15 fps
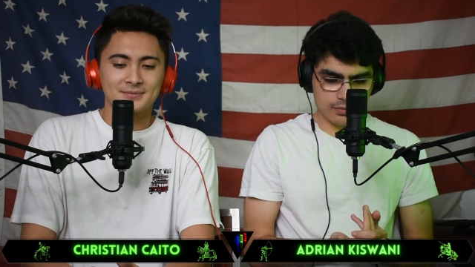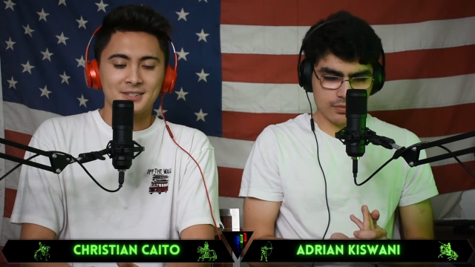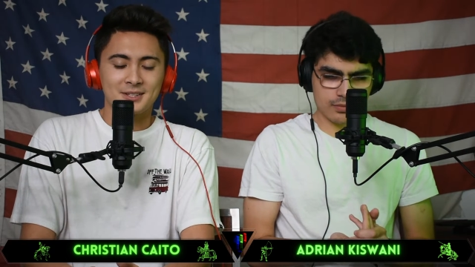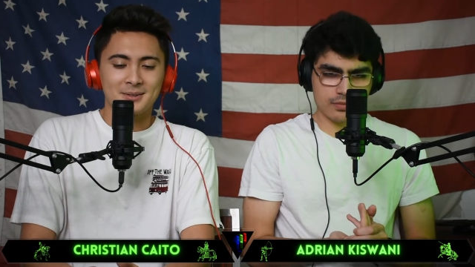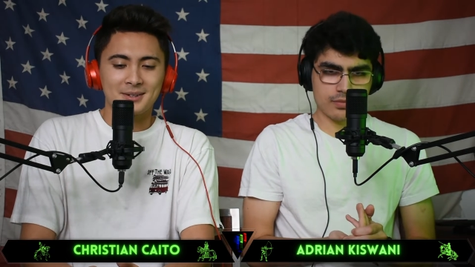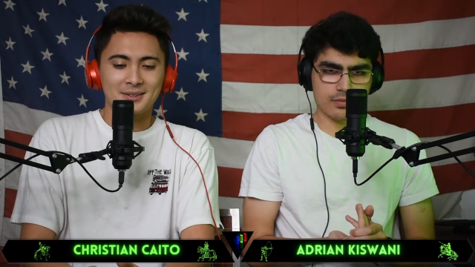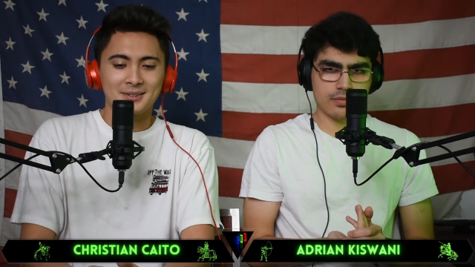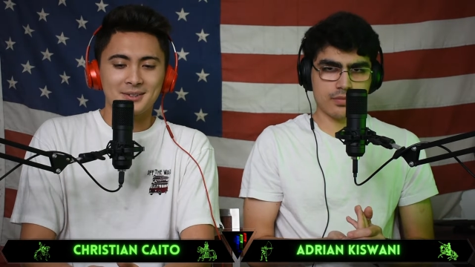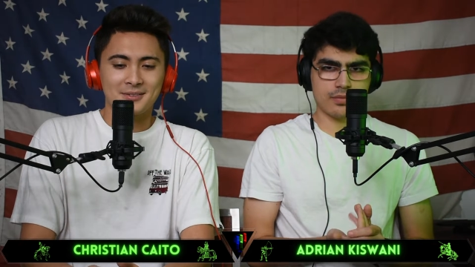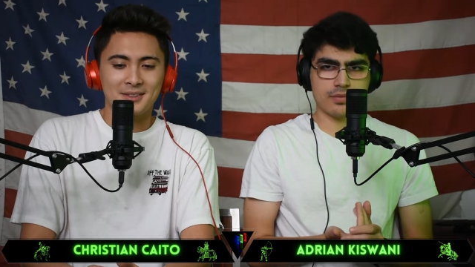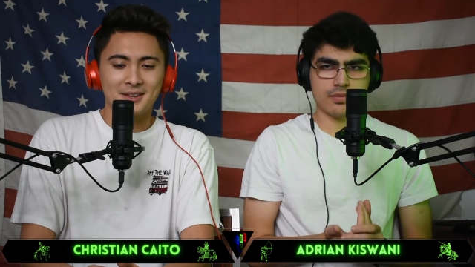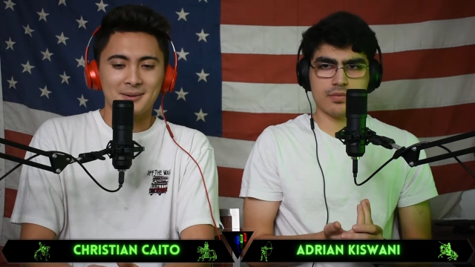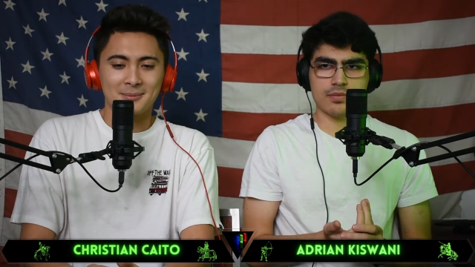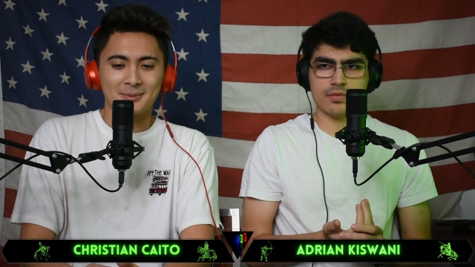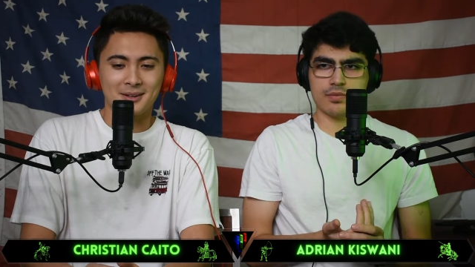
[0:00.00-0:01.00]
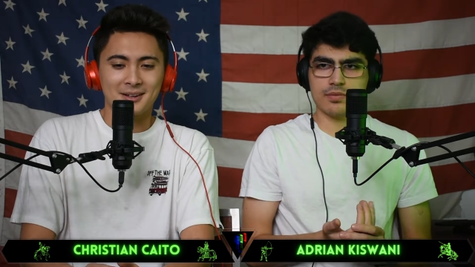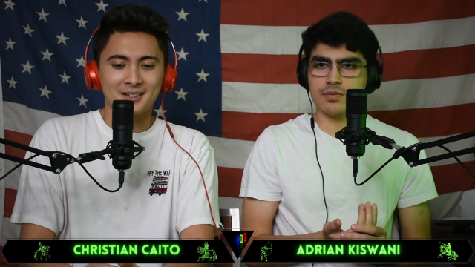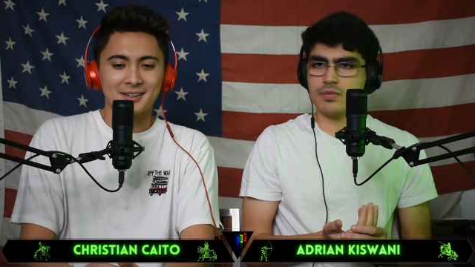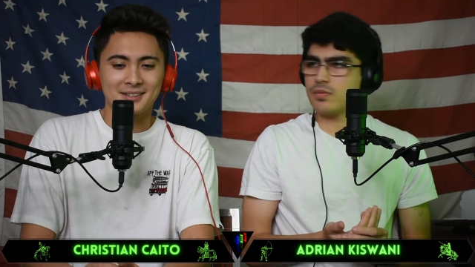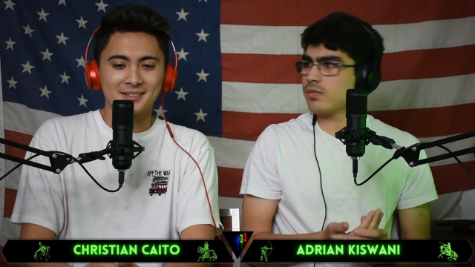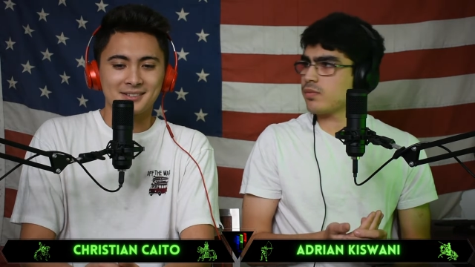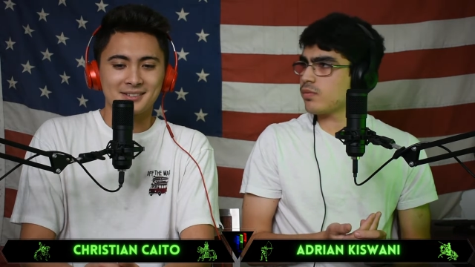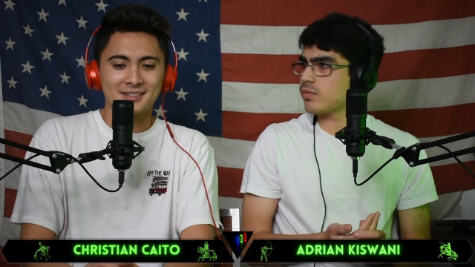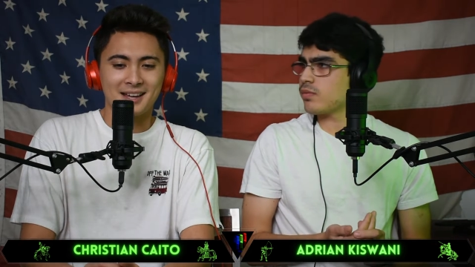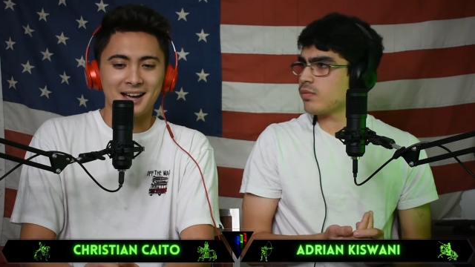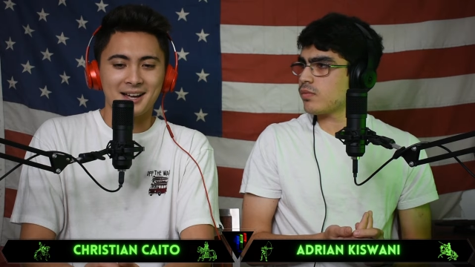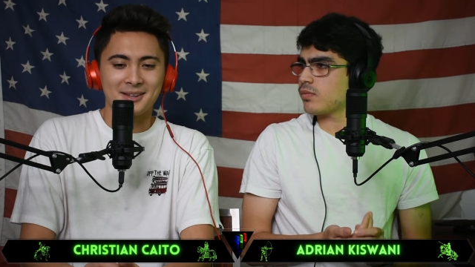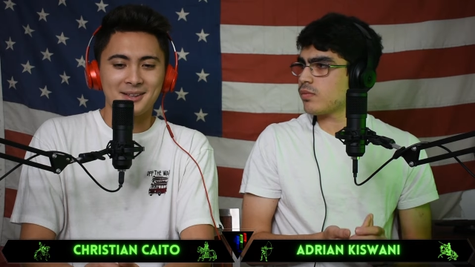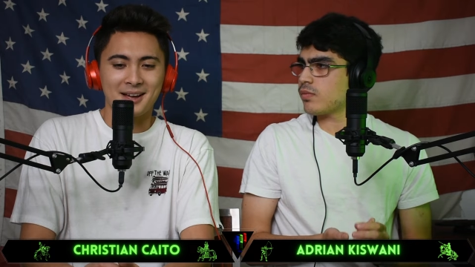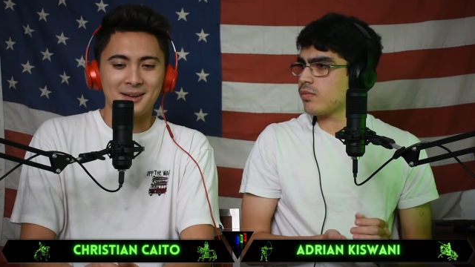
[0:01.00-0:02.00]
Speaker 1: Oh, I don't know if that applies. See,
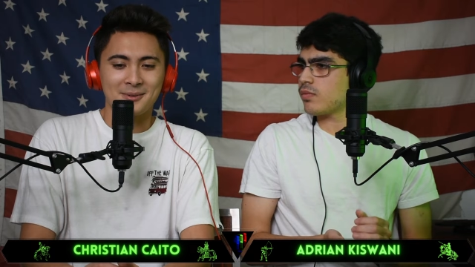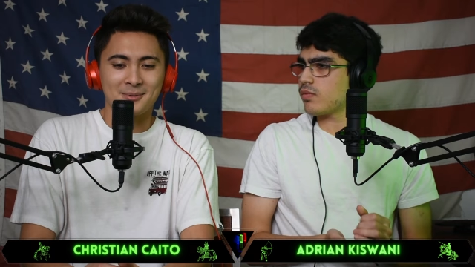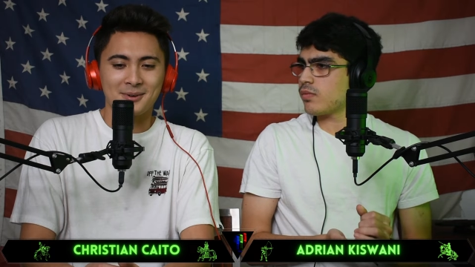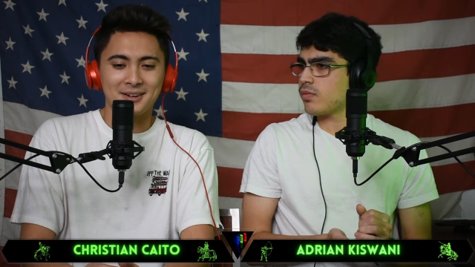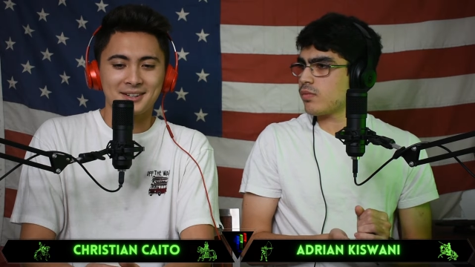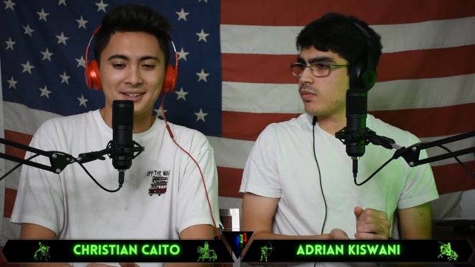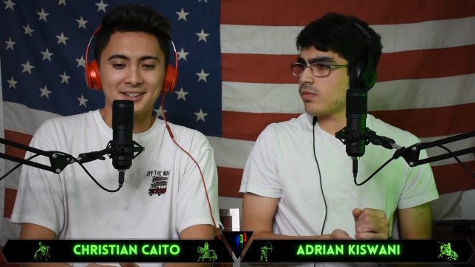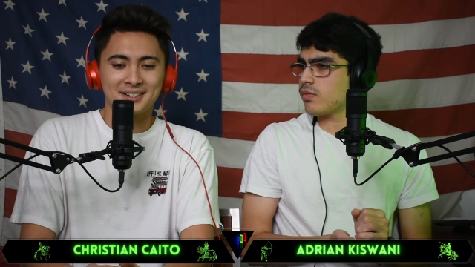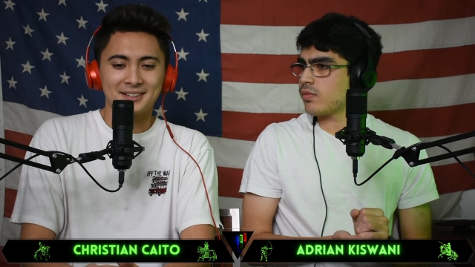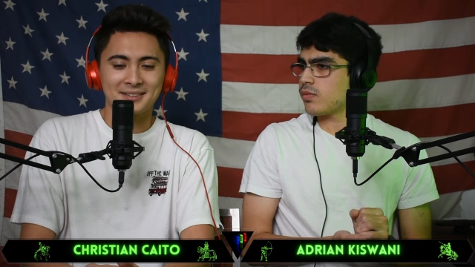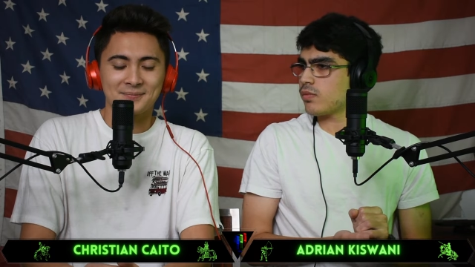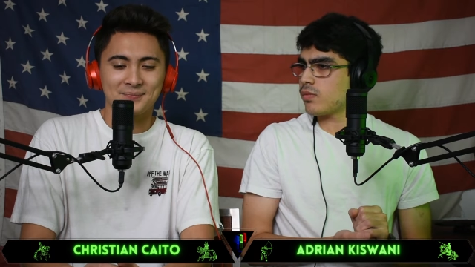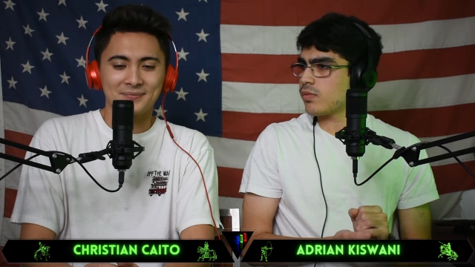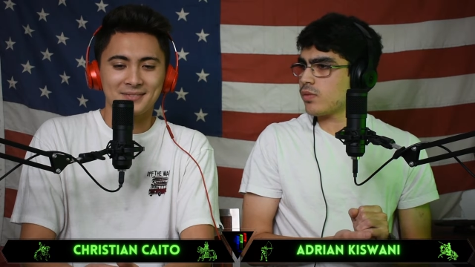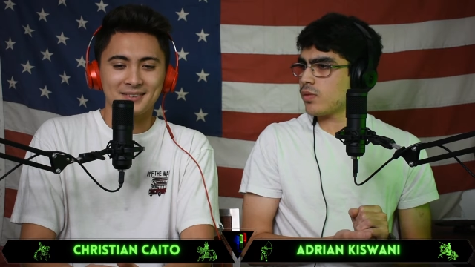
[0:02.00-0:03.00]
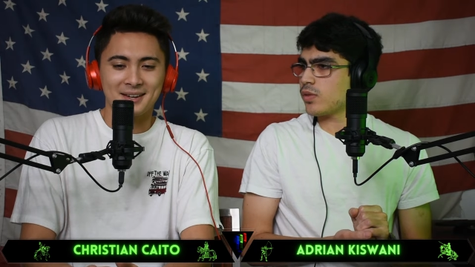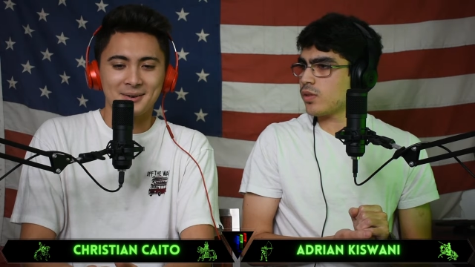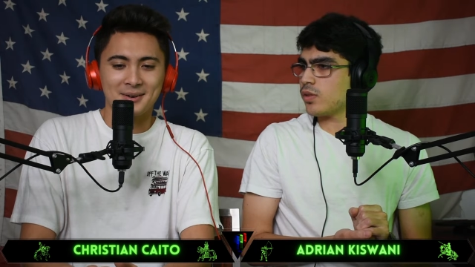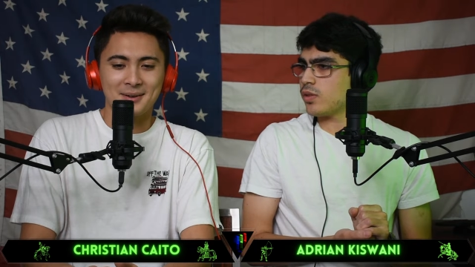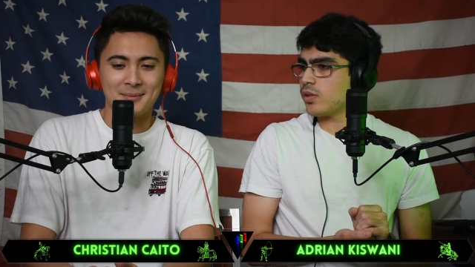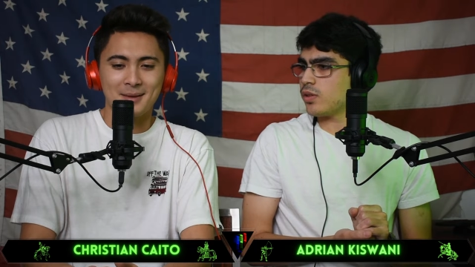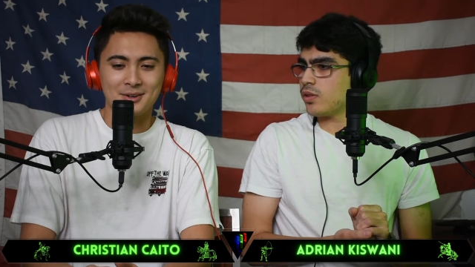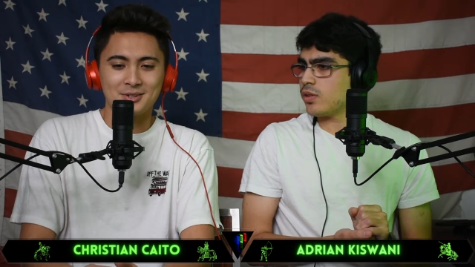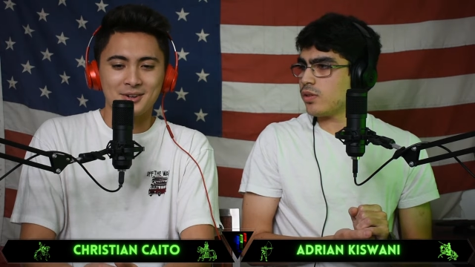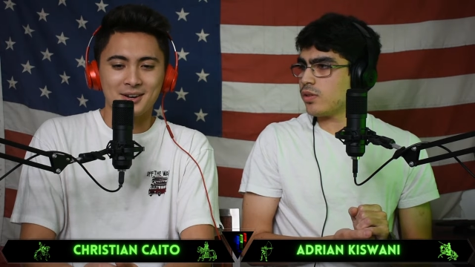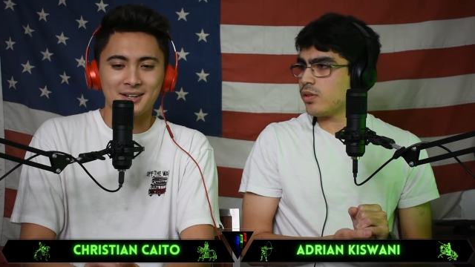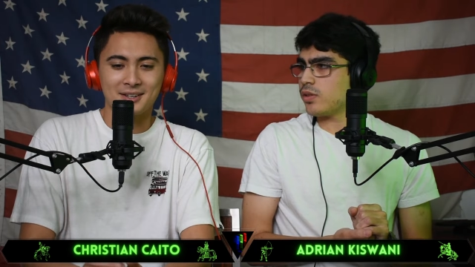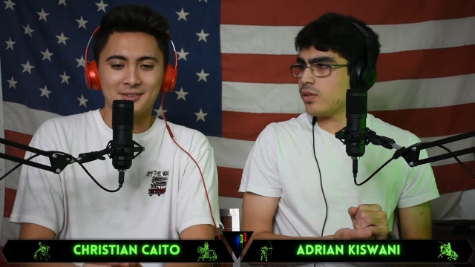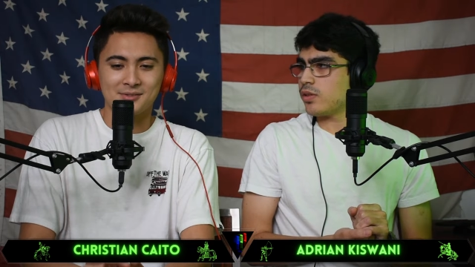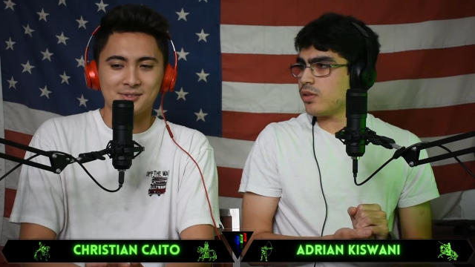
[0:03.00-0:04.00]
I I wanna I wanna make sure
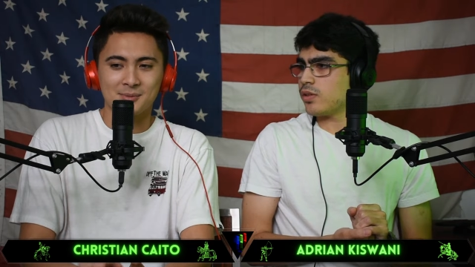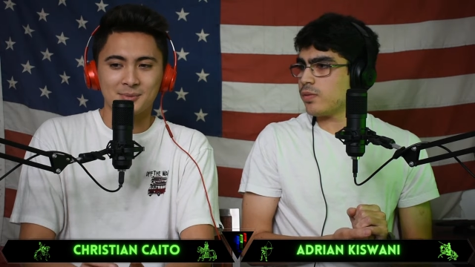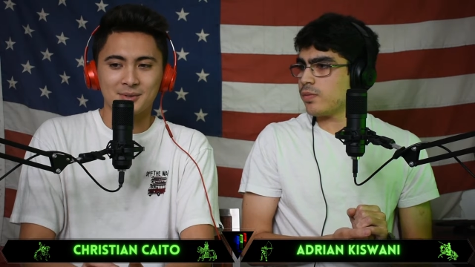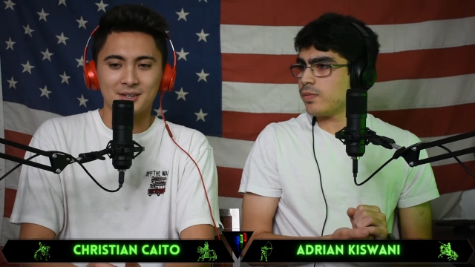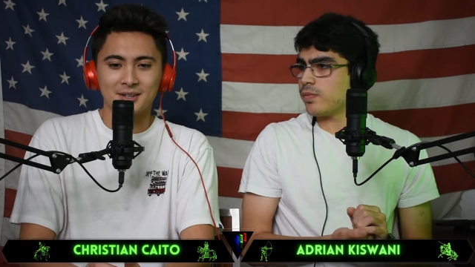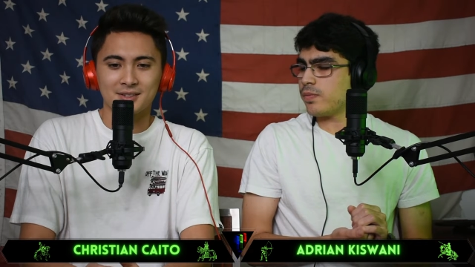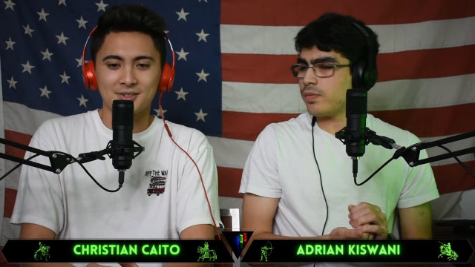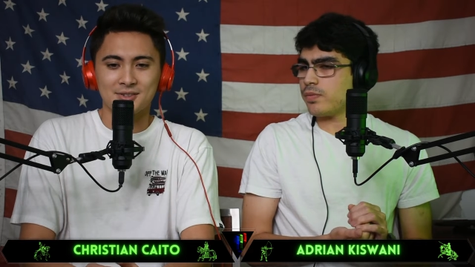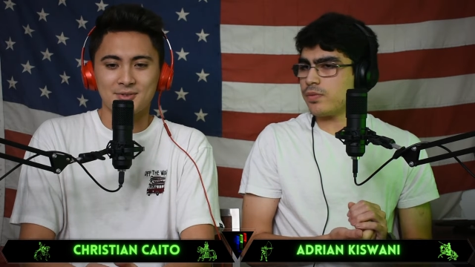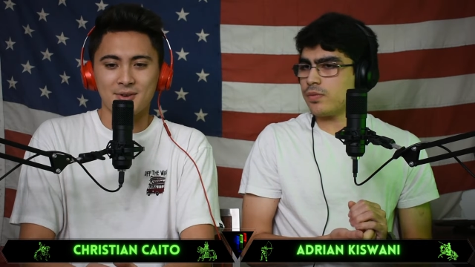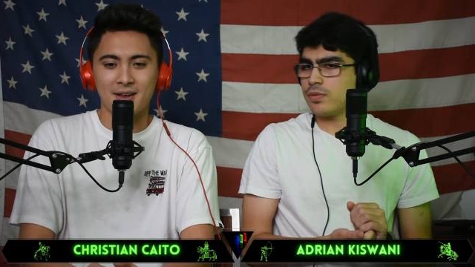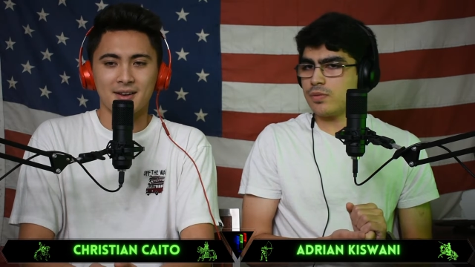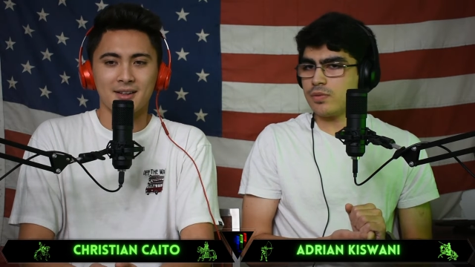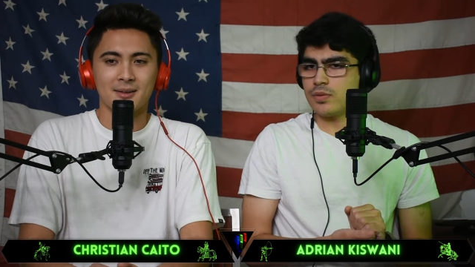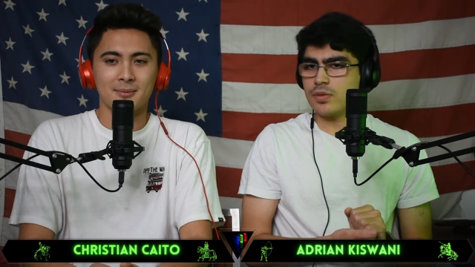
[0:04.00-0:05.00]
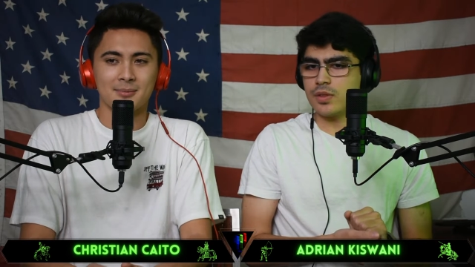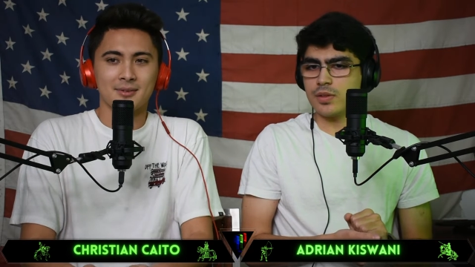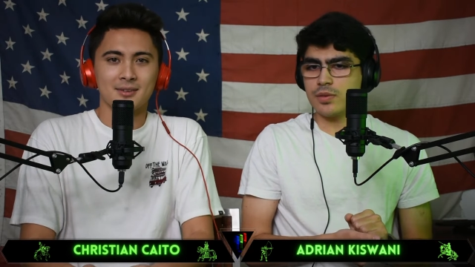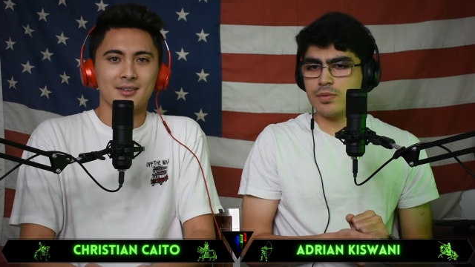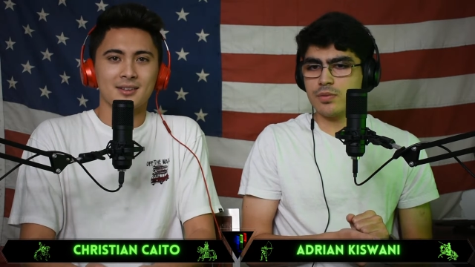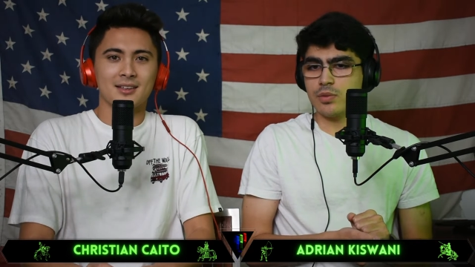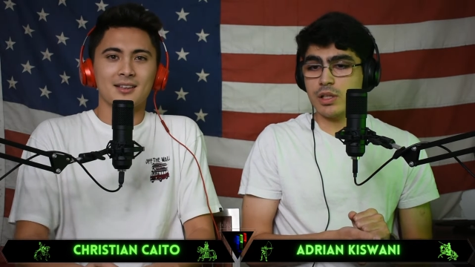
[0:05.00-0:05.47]
I give some good straight up. Yeah.